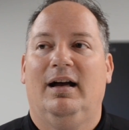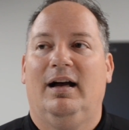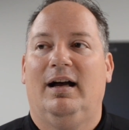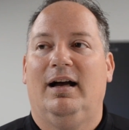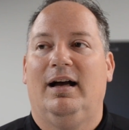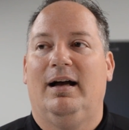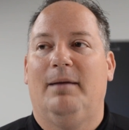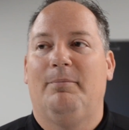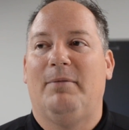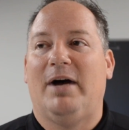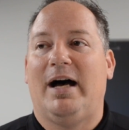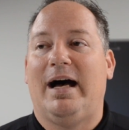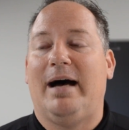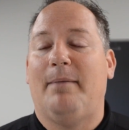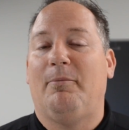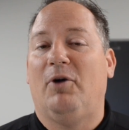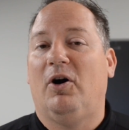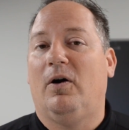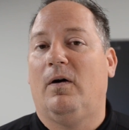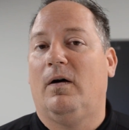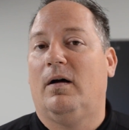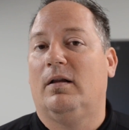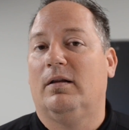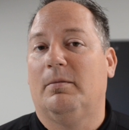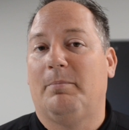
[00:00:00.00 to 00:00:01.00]
Um, I'm
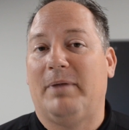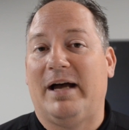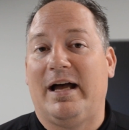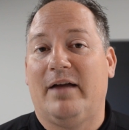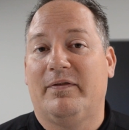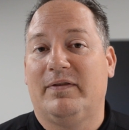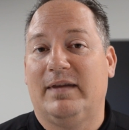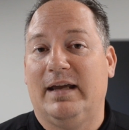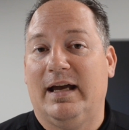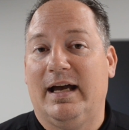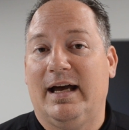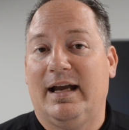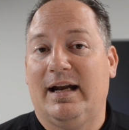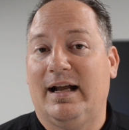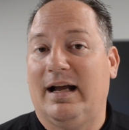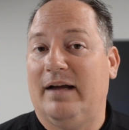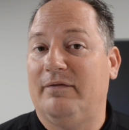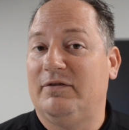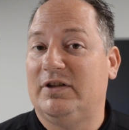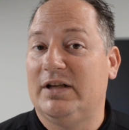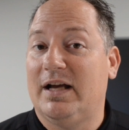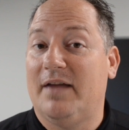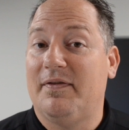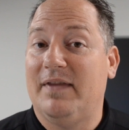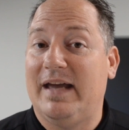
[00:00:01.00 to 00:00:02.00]
all about that.
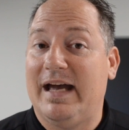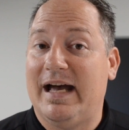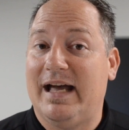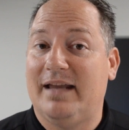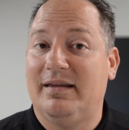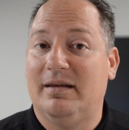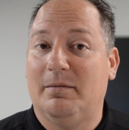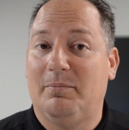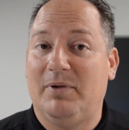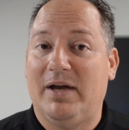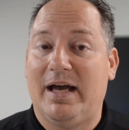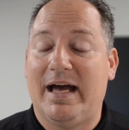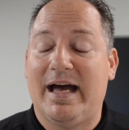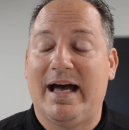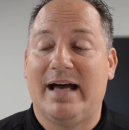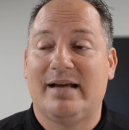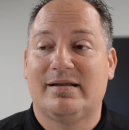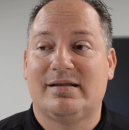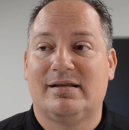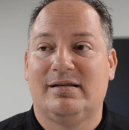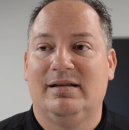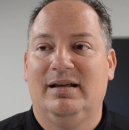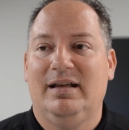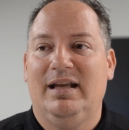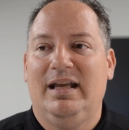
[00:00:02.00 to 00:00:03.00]
I've done that in the
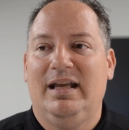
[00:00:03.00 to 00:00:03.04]
past.